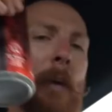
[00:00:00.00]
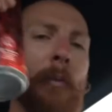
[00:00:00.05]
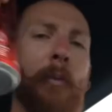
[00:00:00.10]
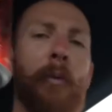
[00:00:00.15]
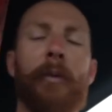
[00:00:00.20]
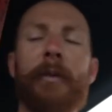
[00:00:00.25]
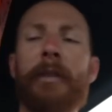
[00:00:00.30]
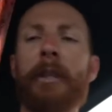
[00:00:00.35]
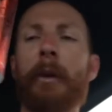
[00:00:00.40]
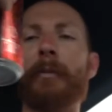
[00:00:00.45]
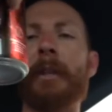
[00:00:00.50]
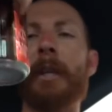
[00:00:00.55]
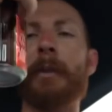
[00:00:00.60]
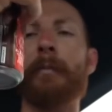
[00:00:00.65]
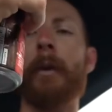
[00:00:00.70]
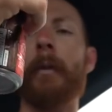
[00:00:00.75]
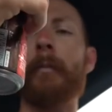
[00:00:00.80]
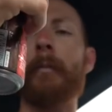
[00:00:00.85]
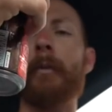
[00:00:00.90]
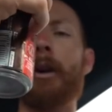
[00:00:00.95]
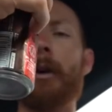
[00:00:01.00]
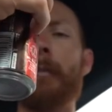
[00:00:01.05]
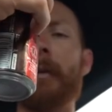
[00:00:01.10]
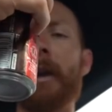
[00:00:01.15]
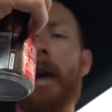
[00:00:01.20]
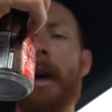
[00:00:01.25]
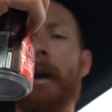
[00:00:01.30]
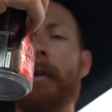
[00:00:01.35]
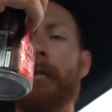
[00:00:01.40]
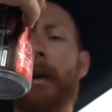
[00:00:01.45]
Couple more sips, that's probably all I'm
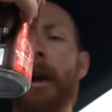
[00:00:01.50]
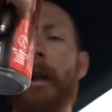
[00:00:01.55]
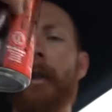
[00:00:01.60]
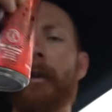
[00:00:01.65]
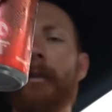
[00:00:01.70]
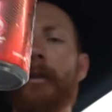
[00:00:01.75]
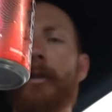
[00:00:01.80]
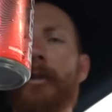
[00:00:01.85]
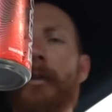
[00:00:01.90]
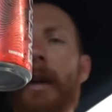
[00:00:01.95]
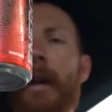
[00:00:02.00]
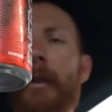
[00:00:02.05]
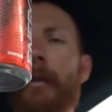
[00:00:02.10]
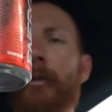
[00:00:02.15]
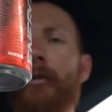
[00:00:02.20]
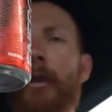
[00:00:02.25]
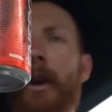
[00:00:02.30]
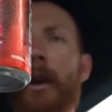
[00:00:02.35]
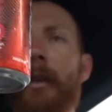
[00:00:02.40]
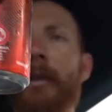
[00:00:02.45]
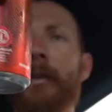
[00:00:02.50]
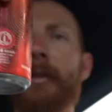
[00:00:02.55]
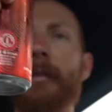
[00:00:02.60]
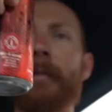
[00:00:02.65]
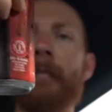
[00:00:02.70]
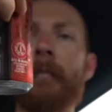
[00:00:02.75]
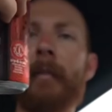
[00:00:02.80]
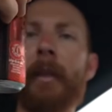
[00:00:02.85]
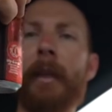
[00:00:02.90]
gonna have. I literally just had to try this.